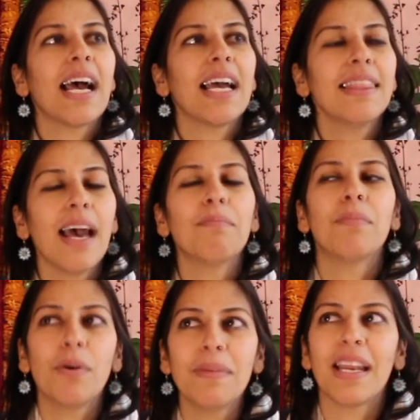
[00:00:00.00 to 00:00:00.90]
And that
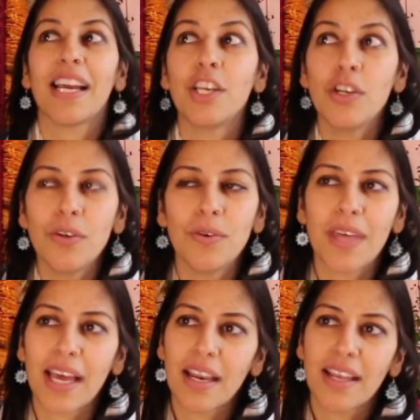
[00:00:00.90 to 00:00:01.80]
moment I knew
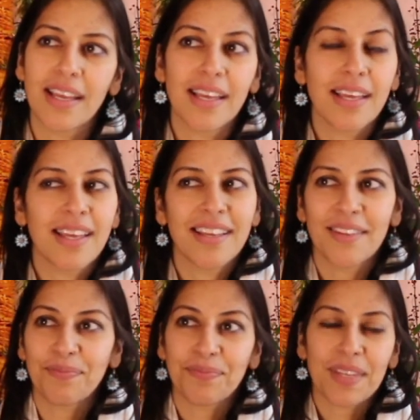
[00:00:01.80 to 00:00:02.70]
that
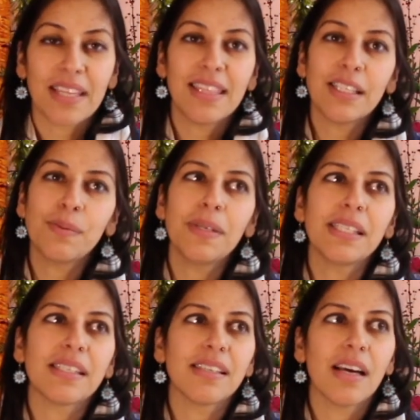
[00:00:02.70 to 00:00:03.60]
this
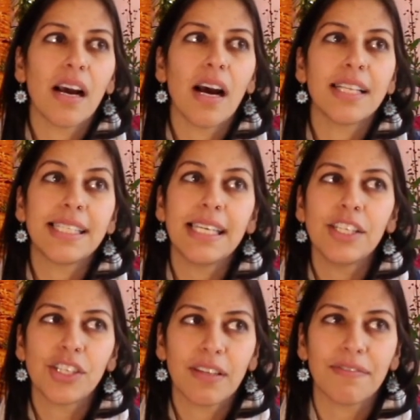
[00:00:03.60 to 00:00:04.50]
was a
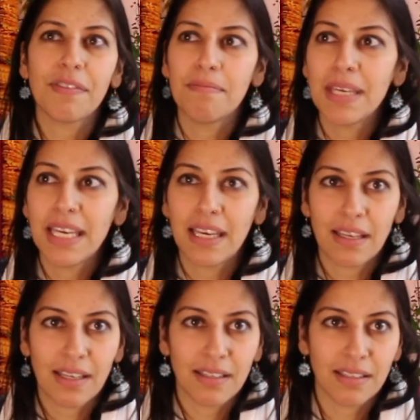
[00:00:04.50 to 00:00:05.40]
teaching for
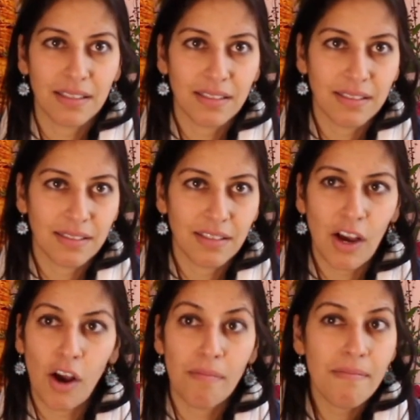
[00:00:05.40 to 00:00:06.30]
me
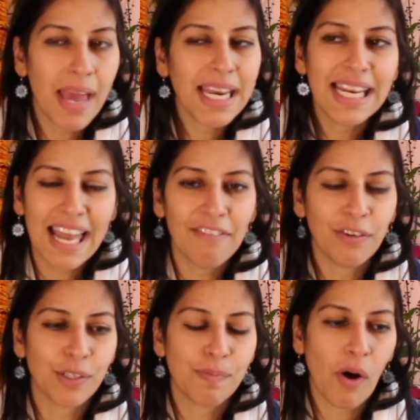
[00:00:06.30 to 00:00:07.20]
on many
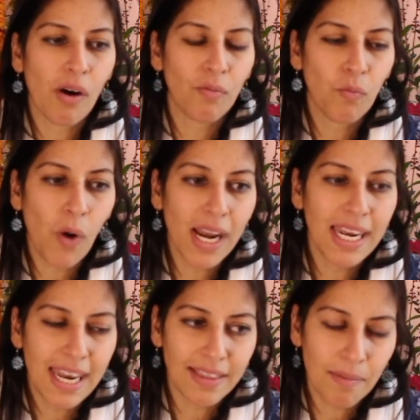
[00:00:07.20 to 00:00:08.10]
levels, but on
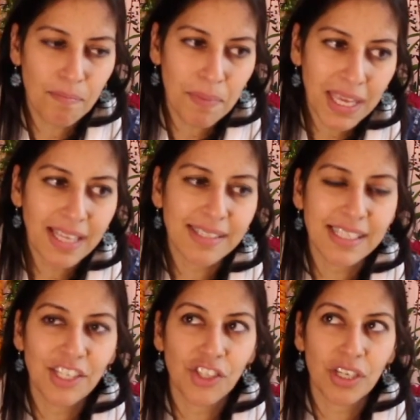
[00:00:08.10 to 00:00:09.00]
one, the biggest
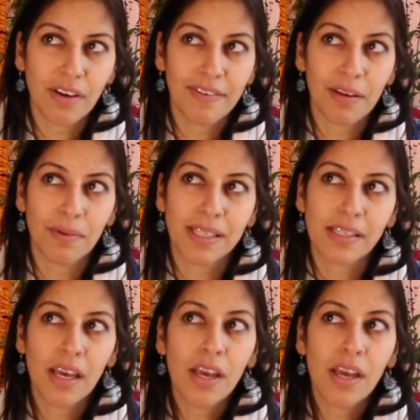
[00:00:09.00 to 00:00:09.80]
teaching of it was,